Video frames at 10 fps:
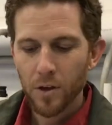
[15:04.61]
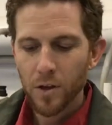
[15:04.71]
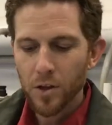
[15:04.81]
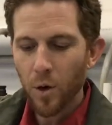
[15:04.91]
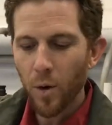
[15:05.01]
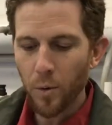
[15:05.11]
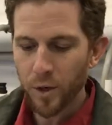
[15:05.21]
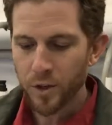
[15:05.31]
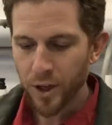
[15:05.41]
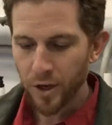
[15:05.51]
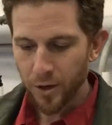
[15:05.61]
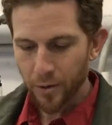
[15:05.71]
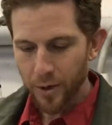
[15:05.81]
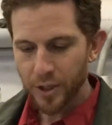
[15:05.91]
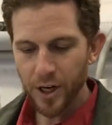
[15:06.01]
So what we'll
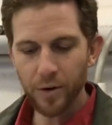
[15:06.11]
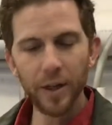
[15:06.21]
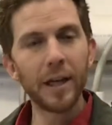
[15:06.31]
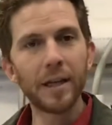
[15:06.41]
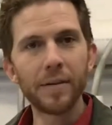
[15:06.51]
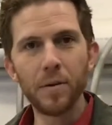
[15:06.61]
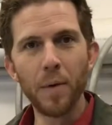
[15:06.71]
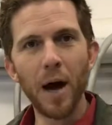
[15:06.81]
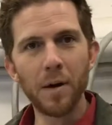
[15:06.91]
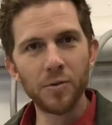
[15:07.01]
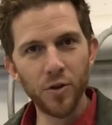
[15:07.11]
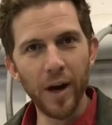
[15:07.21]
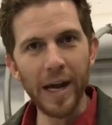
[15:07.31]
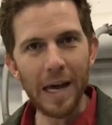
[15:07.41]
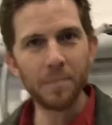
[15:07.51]
do is generally leave the bottom
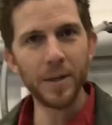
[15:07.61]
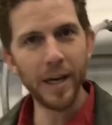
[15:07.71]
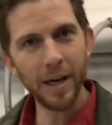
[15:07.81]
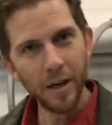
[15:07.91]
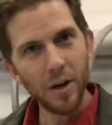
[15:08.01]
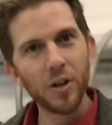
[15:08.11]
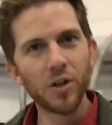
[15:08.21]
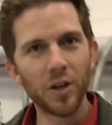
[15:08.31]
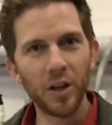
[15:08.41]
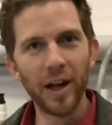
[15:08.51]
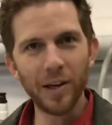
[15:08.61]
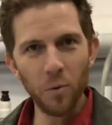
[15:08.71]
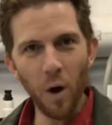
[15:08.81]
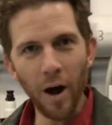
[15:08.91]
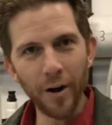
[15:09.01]
tray empty to collect
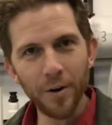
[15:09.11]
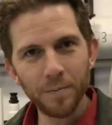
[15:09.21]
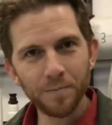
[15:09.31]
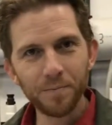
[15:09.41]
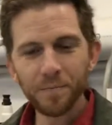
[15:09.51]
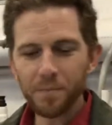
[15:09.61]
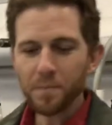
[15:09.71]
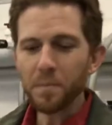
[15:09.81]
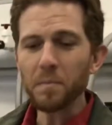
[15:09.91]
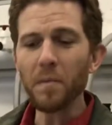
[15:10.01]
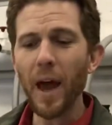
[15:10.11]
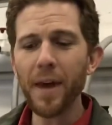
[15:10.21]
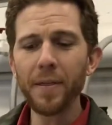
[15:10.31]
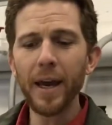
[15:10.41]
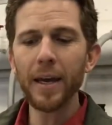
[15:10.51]
water,
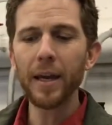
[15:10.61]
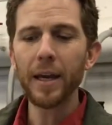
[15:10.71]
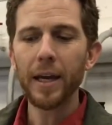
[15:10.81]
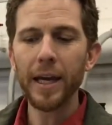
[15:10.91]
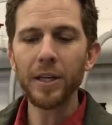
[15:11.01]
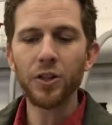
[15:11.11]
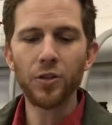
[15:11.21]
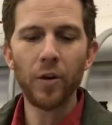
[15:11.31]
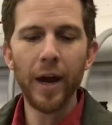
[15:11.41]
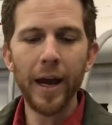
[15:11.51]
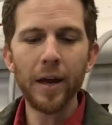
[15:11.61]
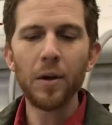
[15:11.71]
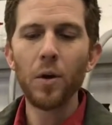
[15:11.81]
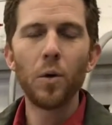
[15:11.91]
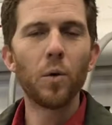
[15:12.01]
and then each tray
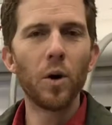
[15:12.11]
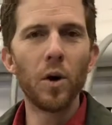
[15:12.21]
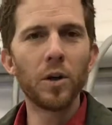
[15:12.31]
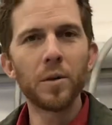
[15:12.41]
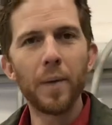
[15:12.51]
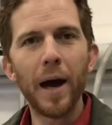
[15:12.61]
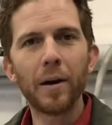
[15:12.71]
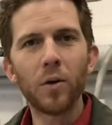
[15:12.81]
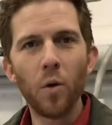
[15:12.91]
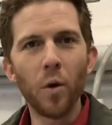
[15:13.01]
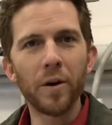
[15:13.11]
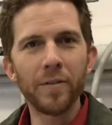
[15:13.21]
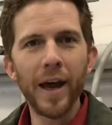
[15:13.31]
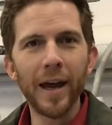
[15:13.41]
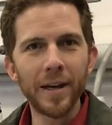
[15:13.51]
will hold about a quart of
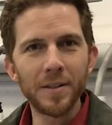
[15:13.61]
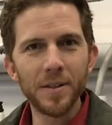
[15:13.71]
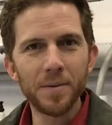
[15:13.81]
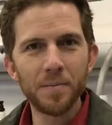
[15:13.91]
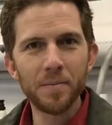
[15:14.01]
eggs.